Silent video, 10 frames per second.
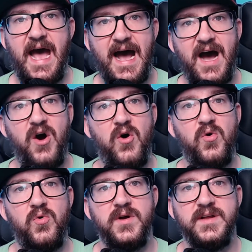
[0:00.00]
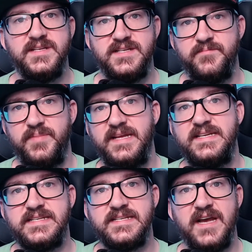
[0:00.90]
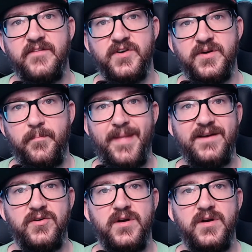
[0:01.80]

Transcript: how to be discovered better,